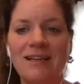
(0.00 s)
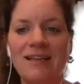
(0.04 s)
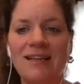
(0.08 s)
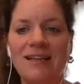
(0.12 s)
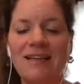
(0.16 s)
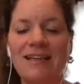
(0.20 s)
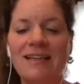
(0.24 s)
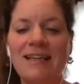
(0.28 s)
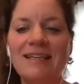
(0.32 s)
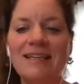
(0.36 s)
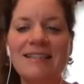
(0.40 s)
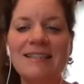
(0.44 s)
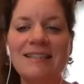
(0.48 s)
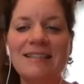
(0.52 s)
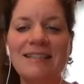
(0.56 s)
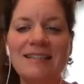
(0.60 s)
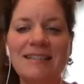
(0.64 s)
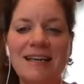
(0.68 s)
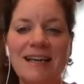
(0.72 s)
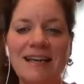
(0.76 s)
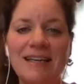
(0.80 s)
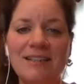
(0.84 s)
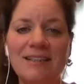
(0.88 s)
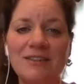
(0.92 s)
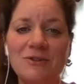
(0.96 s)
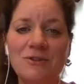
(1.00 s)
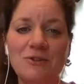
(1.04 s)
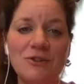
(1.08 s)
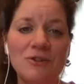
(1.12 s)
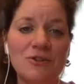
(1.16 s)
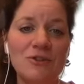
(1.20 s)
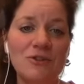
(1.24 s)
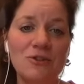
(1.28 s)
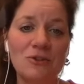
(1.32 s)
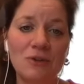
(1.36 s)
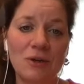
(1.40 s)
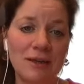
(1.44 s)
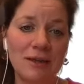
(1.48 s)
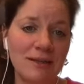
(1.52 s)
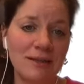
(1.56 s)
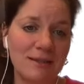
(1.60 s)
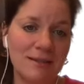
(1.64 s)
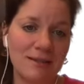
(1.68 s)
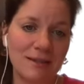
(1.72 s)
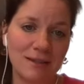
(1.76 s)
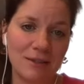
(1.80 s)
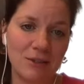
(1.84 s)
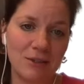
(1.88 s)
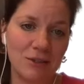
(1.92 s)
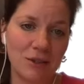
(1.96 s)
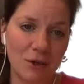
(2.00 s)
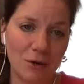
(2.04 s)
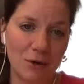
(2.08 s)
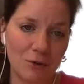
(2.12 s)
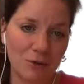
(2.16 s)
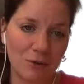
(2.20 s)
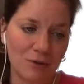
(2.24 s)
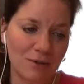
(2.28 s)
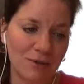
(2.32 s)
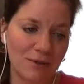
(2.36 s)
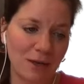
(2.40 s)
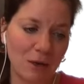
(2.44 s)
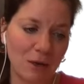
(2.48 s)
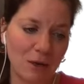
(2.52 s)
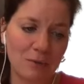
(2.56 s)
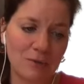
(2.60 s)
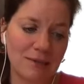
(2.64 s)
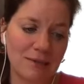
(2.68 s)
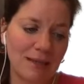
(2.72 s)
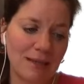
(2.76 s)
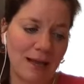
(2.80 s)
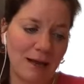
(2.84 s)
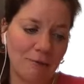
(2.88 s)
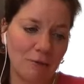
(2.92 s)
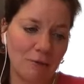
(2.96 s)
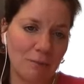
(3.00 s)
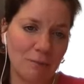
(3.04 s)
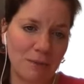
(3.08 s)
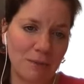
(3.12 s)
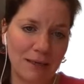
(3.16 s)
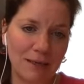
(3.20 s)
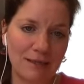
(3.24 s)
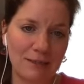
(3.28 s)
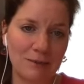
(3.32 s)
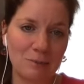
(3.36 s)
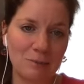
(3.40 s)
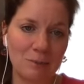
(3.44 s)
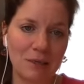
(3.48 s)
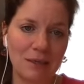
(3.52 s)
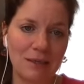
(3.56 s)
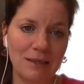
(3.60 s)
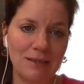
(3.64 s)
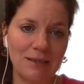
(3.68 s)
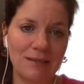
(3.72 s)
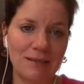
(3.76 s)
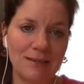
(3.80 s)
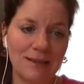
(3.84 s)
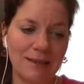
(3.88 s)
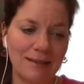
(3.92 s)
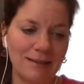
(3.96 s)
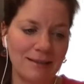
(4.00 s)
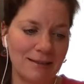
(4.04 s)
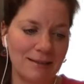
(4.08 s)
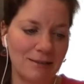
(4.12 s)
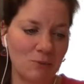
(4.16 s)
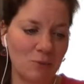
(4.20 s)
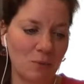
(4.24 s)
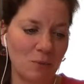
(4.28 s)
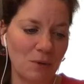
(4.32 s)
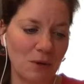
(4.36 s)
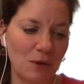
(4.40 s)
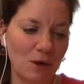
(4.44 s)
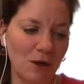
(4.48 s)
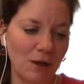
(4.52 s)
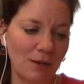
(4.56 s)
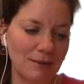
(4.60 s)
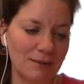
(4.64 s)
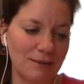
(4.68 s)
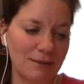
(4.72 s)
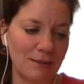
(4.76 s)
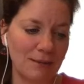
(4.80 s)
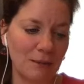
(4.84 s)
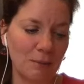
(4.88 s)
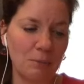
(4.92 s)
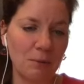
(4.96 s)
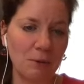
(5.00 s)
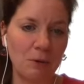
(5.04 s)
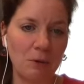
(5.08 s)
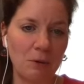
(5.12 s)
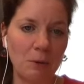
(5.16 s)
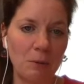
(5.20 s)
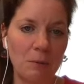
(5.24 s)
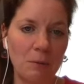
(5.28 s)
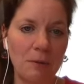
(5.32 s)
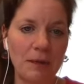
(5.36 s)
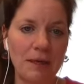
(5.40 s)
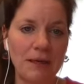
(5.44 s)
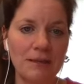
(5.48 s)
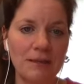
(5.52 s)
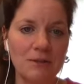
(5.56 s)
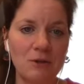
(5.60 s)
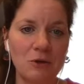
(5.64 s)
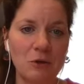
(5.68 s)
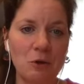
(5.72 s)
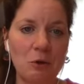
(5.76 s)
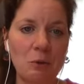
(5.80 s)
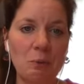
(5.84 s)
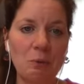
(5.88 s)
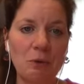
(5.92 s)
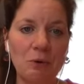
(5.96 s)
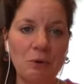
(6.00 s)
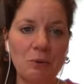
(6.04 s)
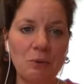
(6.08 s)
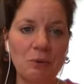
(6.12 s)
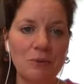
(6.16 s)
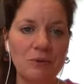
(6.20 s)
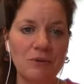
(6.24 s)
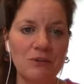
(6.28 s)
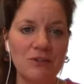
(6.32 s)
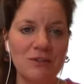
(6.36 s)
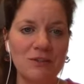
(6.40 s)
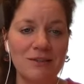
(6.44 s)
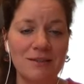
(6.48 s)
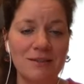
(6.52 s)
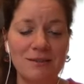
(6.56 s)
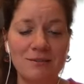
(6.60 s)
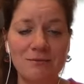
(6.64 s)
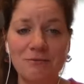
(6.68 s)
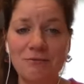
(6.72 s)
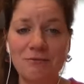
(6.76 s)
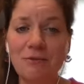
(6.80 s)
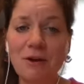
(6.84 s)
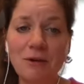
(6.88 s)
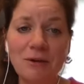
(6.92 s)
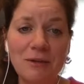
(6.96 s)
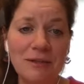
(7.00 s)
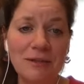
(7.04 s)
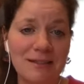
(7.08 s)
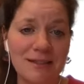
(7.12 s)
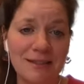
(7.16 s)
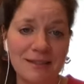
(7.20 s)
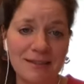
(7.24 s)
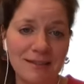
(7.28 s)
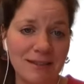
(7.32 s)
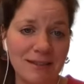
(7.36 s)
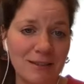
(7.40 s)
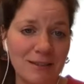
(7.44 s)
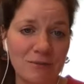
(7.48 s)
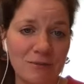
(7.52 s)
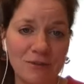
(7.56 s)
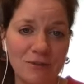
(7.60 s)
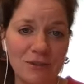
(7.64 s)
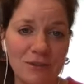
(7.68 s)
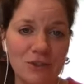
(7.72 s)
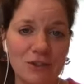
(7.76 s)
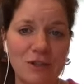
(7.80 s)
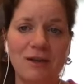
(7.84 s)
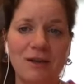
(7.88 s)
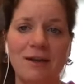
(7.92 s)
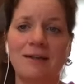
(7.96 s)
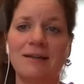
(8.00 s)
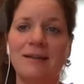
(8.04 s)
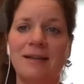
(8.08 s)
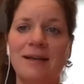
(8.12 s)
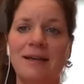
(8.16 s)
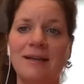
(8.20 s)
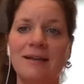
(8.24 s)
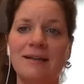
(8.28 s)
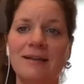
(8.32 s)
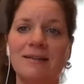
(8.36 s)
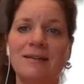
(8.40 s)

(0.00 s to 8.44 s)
Is it that you just strike silly jokes? I always laugh with my husband. He's got this, what we call his typical Pettis humor, which is very silly. It's very childlike.